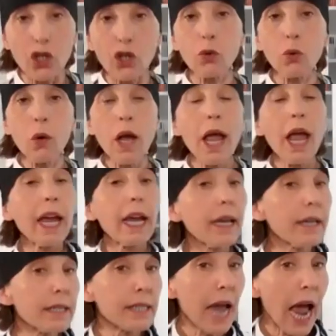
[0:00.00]
you
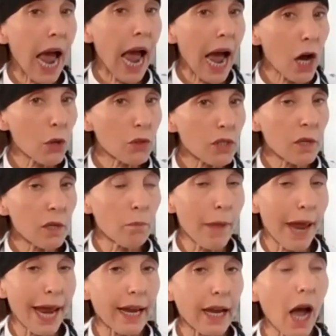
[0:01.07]
is how to
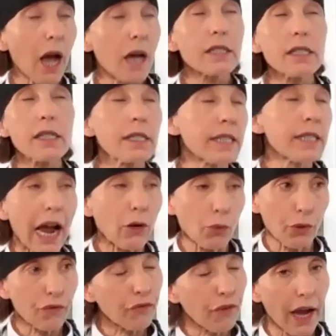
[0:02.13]
make a
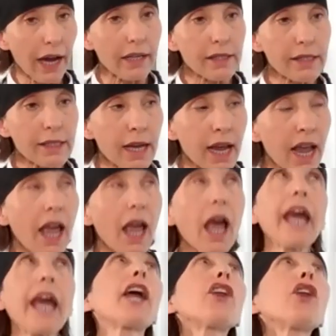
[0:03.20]
sacrifice.
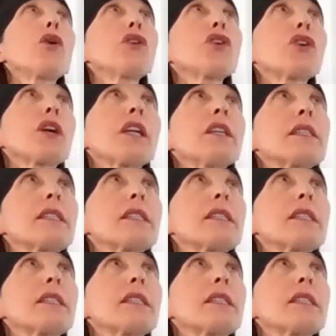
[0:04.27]
And I know you're gonna